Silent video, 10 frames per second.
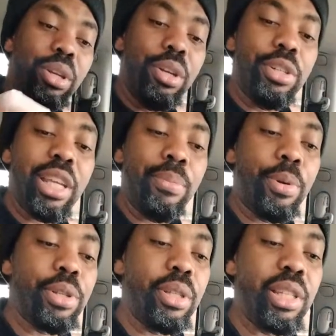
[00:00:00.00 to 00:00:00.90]
you understand a
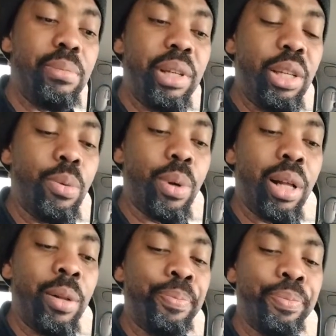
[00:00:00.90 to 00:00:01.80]
person doesn't mean you
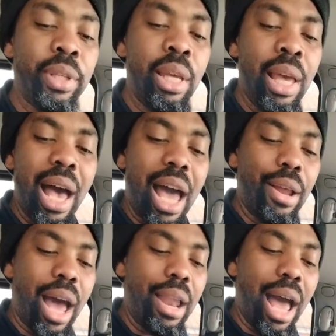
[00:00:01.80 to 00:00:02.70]
well,
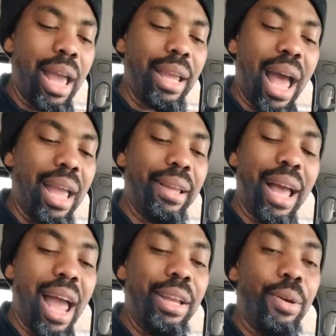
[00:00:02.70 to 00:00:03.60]

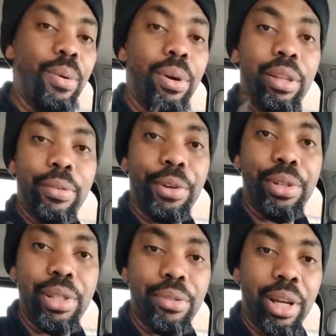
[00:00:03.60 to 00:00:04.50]
I know all the
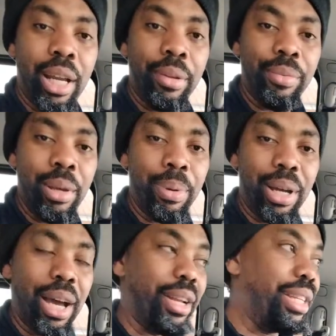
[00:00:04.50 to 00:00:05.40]
verses, right,
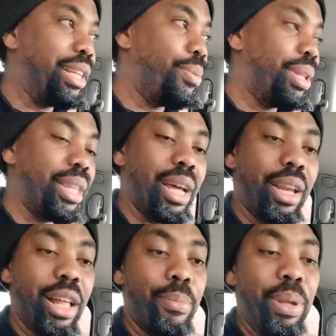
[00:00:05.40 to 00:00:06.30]
about how to deal with and how
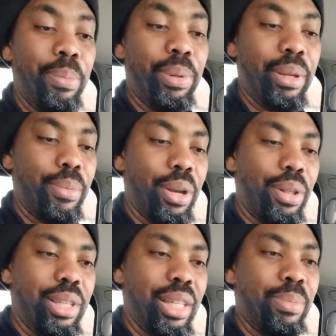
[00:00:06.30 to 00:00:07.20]
to help people and
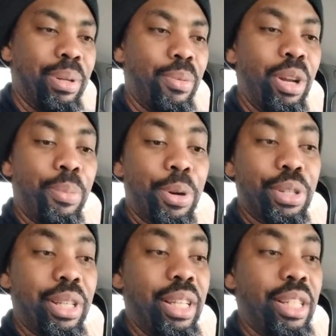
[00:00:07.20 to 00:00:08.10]
all these things. But when a
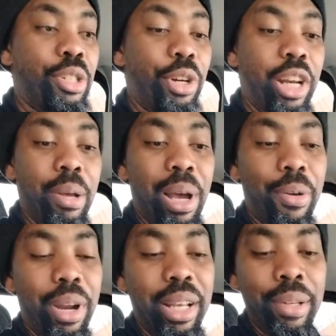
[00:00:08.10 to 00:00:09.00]
person is straight up,
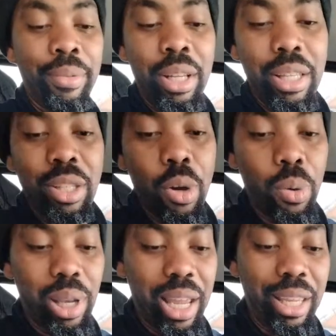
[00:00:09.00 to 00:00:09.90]
outright,
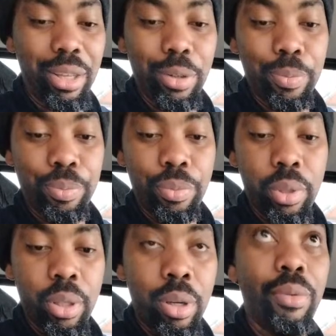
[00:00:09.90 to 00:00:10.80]
don't like you,
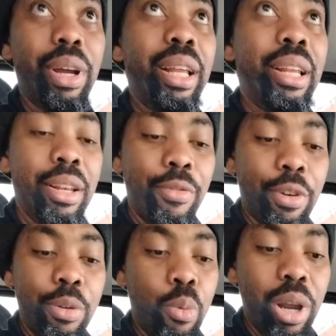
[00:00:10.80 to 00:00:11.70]
right,
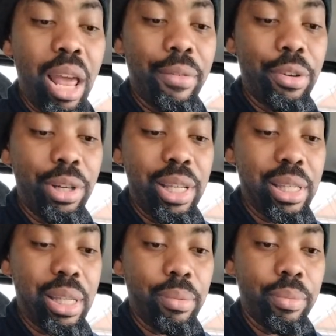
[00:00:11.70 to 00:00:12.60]
for whatever
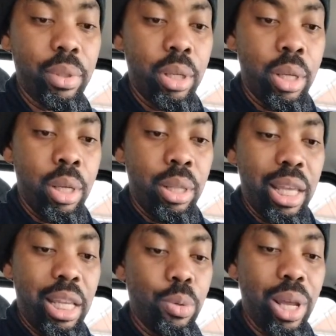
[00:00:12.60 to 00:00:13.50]
reason,
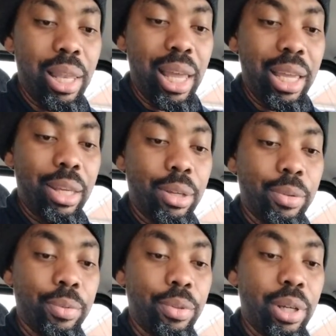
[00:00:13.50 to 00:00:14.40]
they do not like
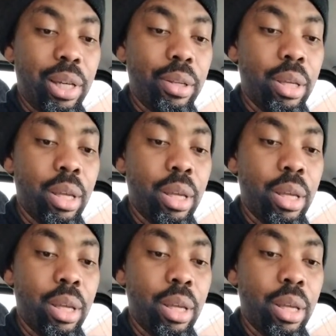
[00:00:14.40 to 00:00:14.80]
you, right?